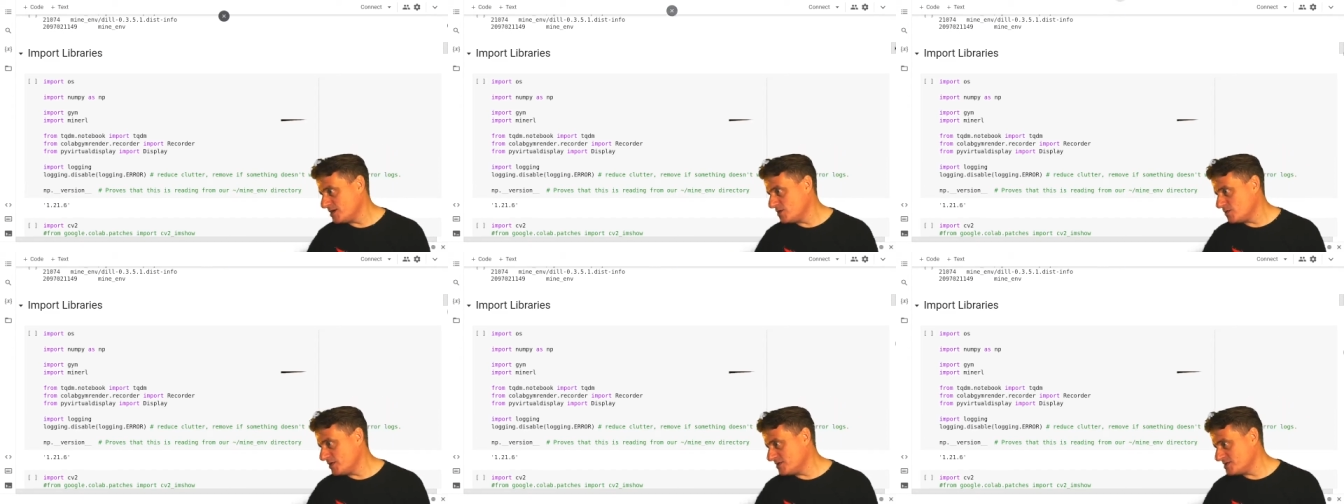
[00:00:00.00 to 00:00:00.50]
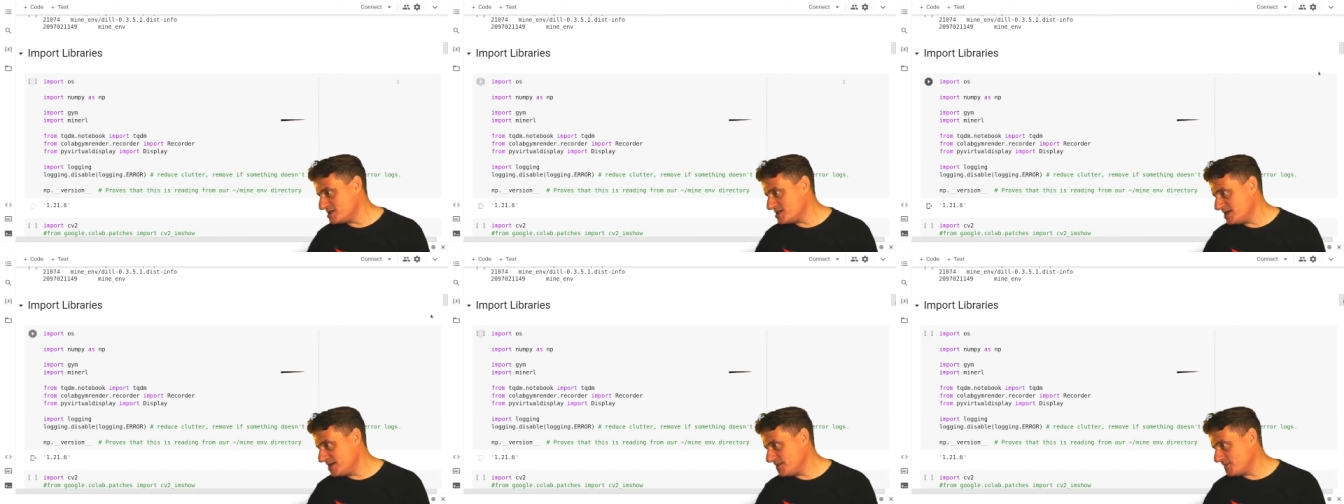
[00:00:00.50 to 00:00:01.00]
what you'll
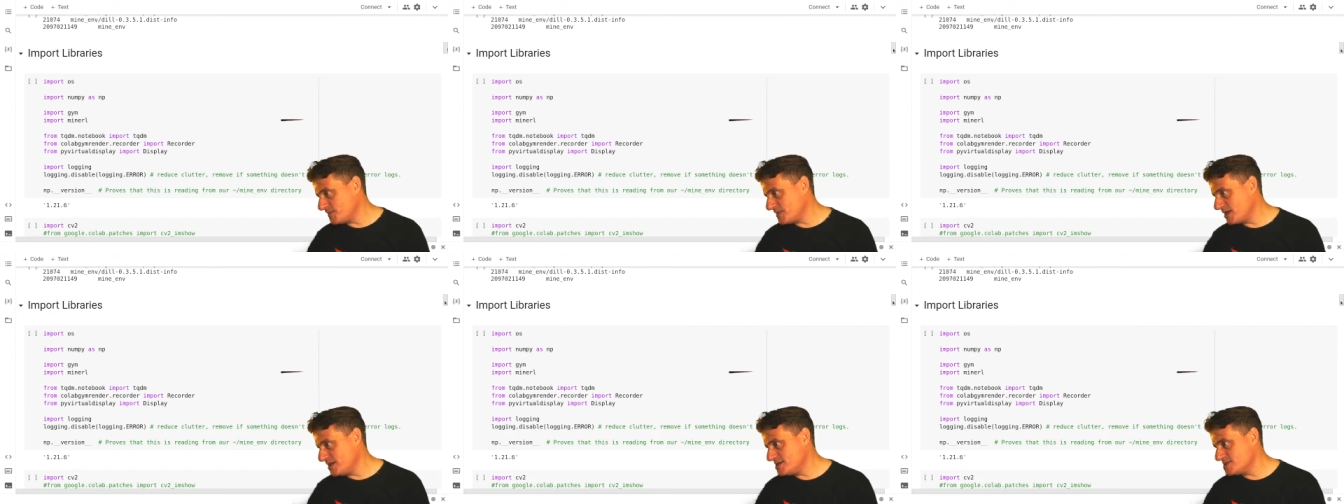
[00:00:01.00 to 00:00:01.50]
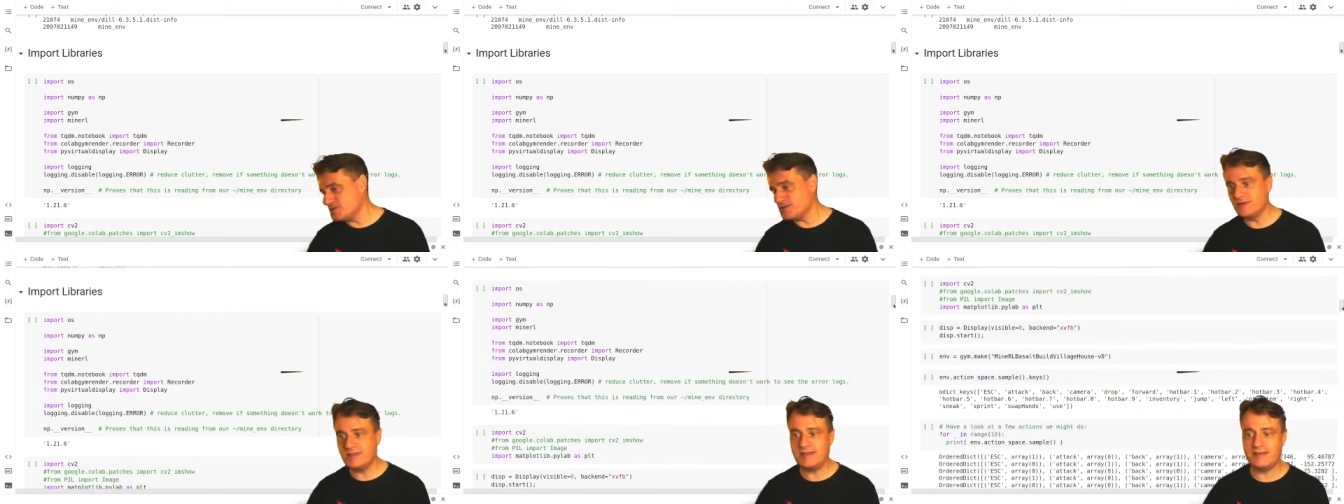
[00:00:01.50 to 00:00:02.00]
see is, or
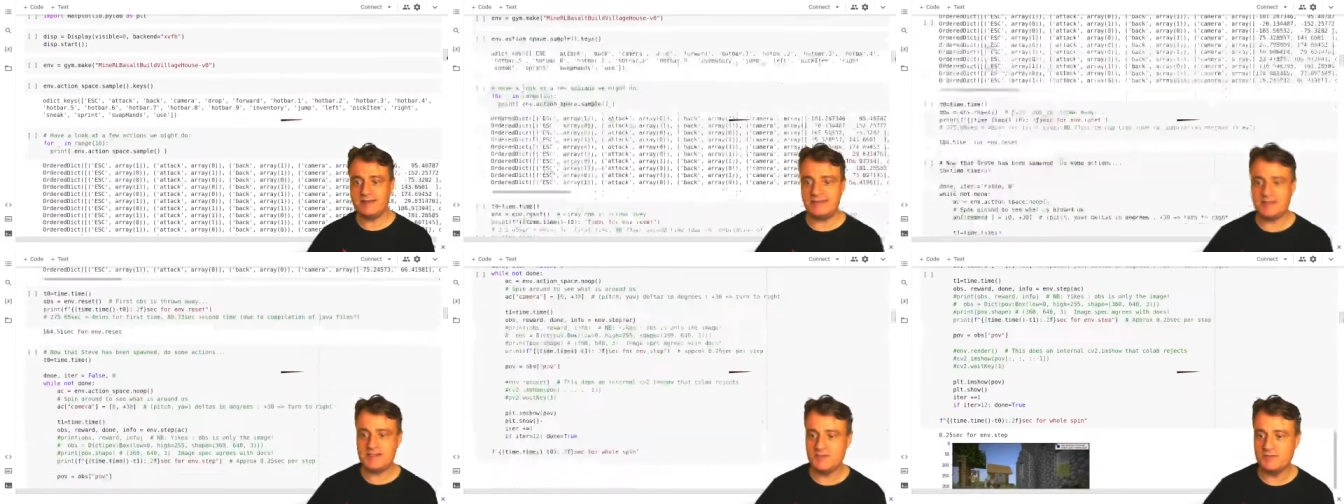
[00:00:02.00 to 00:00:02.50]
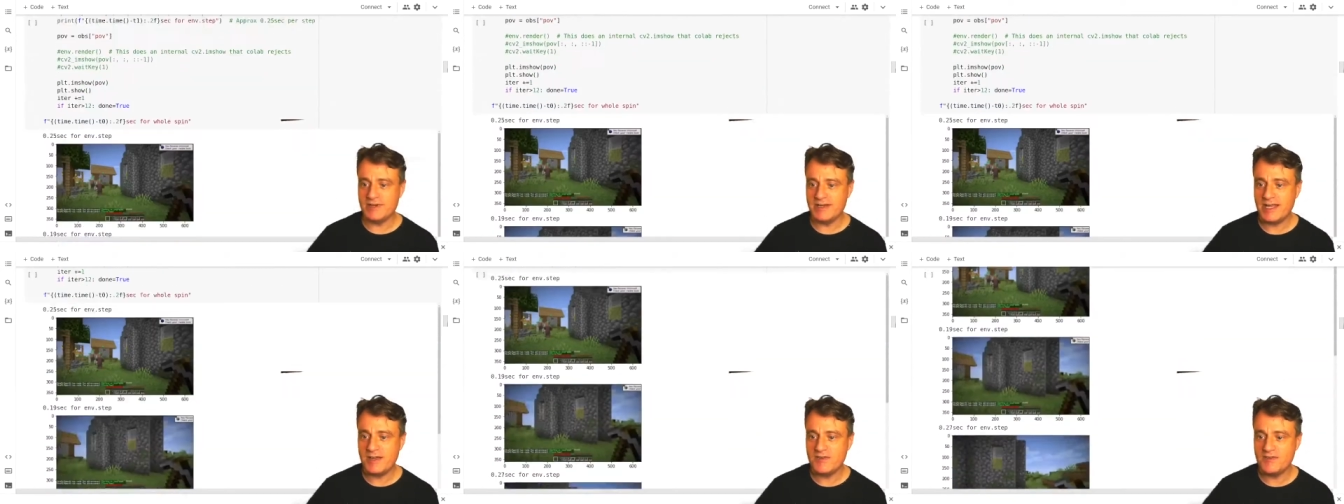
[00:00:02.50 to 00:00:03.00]
let's do it right now, if,